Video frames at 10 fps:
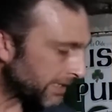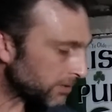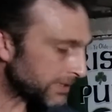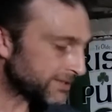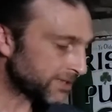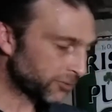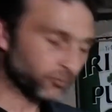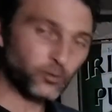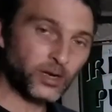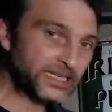Now it'll
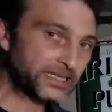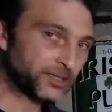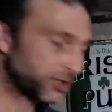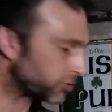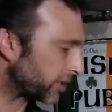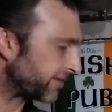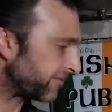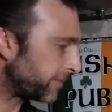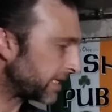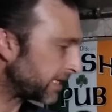start writing to
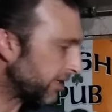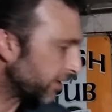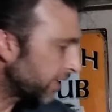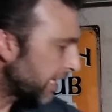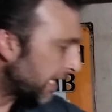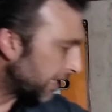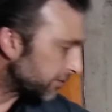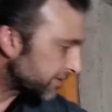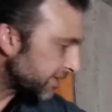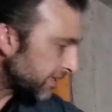drive B here,
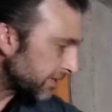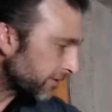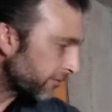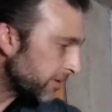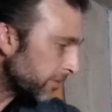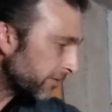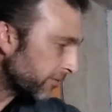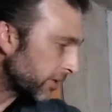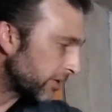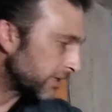and you'll see that the free
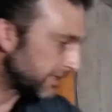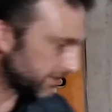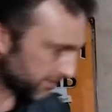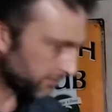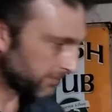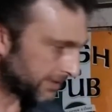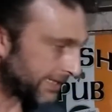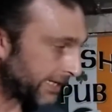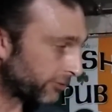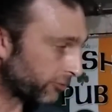buffer here is
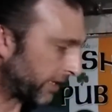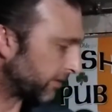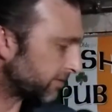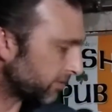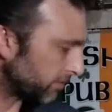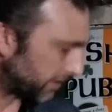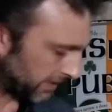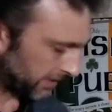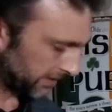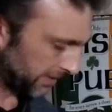clearing, so
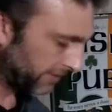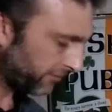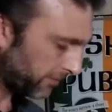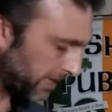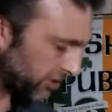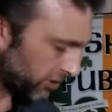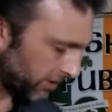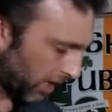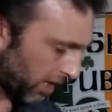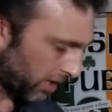the, the
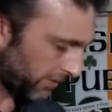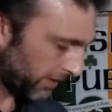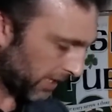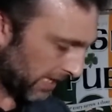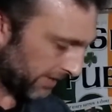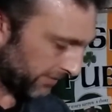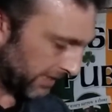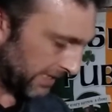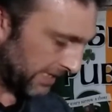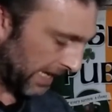information on
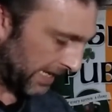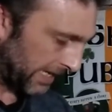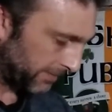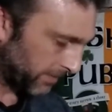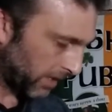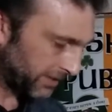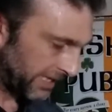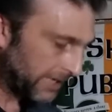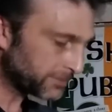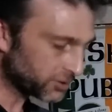the um,
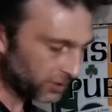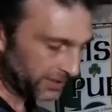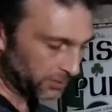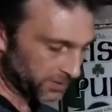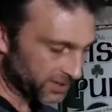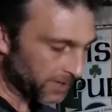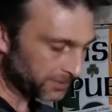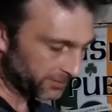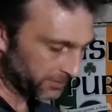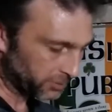on the Amstrad that was
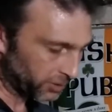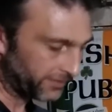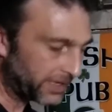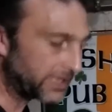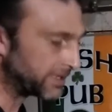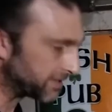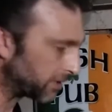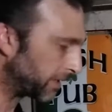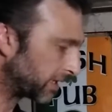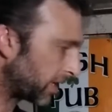copied from drive A
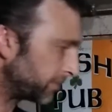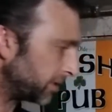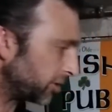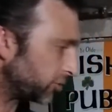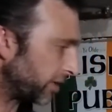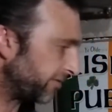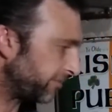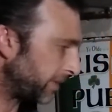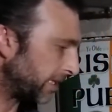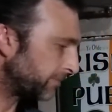is now being copied to
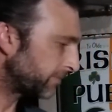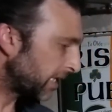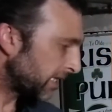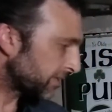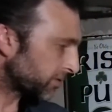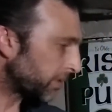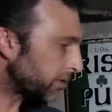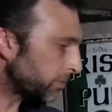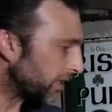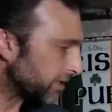drive B. So
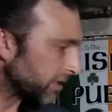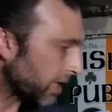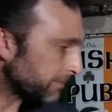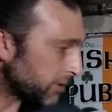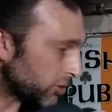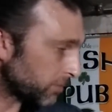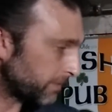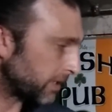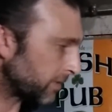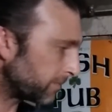here we are, the copy
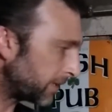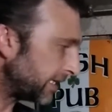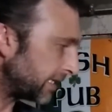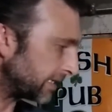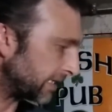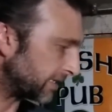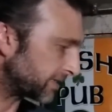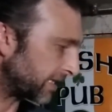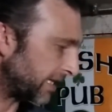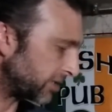should be complete at
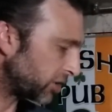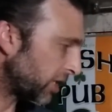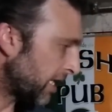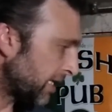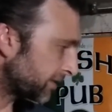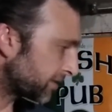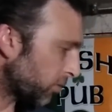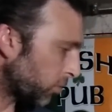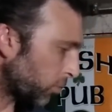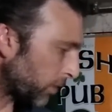this stage.
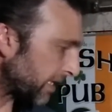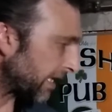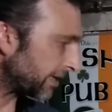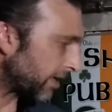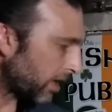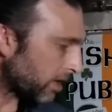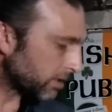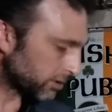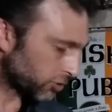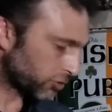So we can
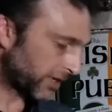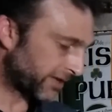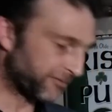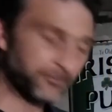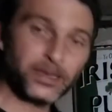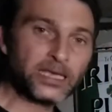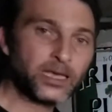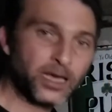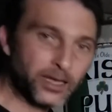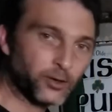log drive
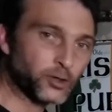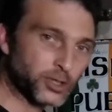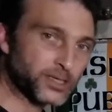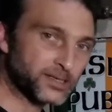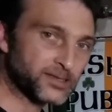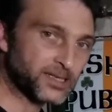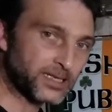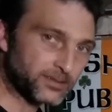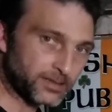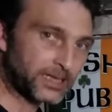B in order to
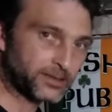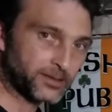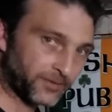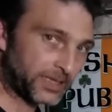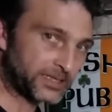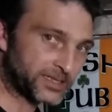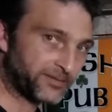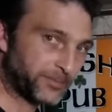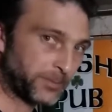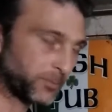see that the files
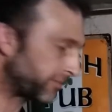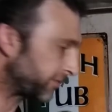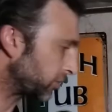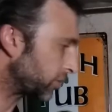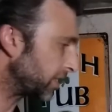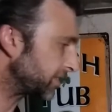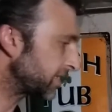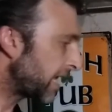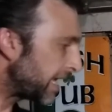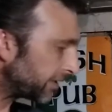have been moved
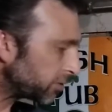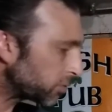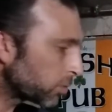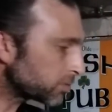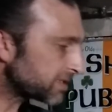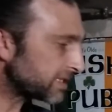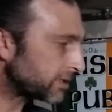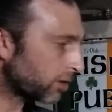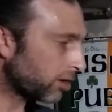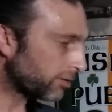across. Now you won't
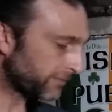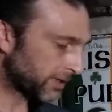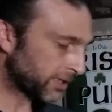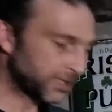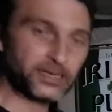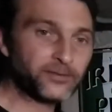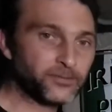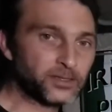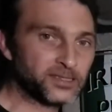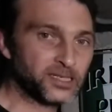see an awful lot of
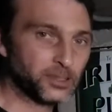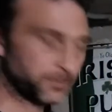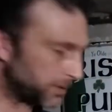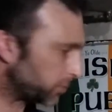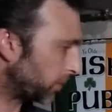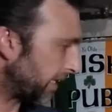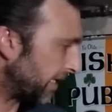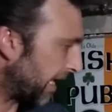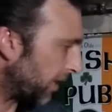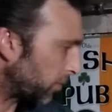difference here
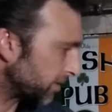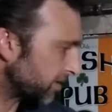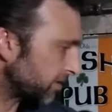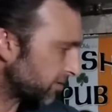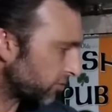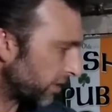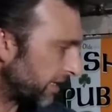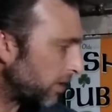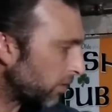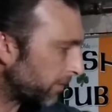between uh, what's on the
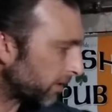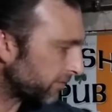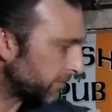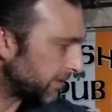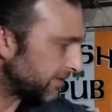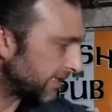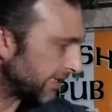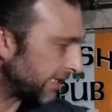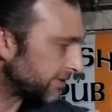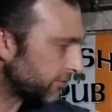screen now, apart from these
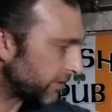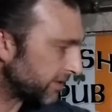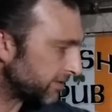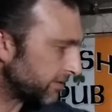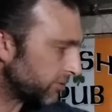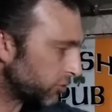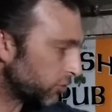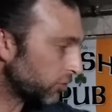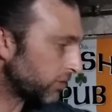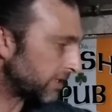little asterisks
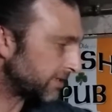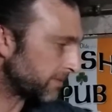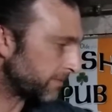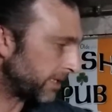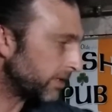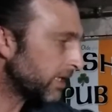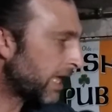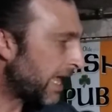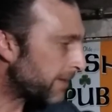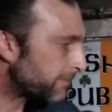should this appear.
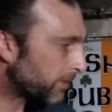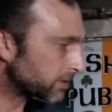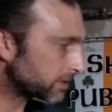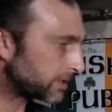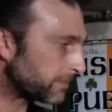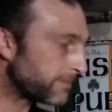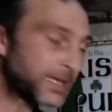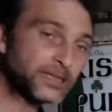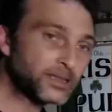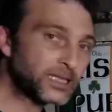But the
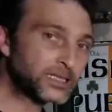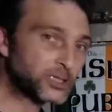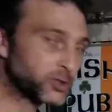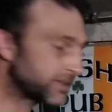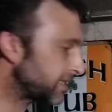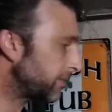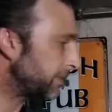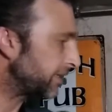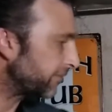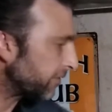main thing that you'll see
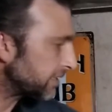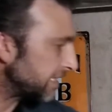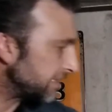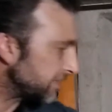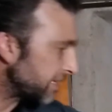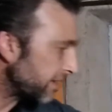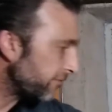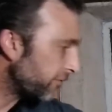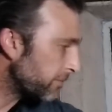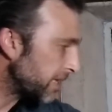will be different is the
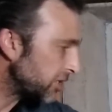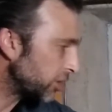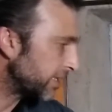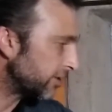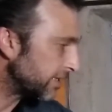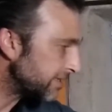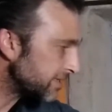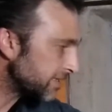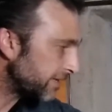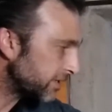information here.
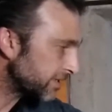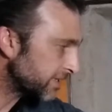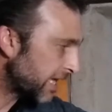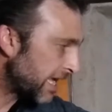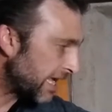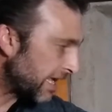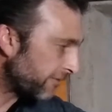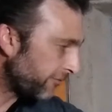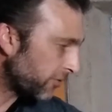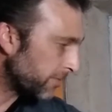This has given us
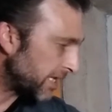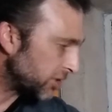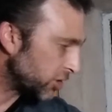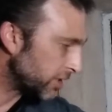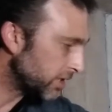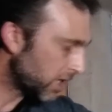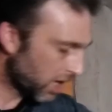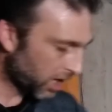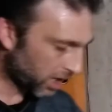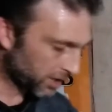information
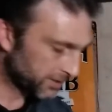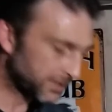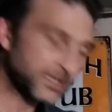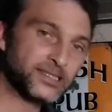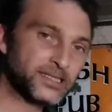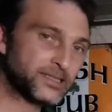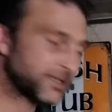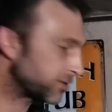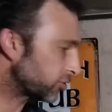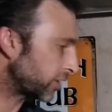on the disk
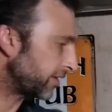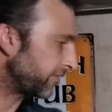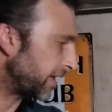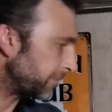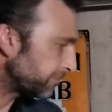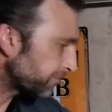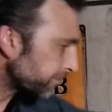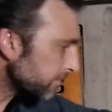that's in drive A.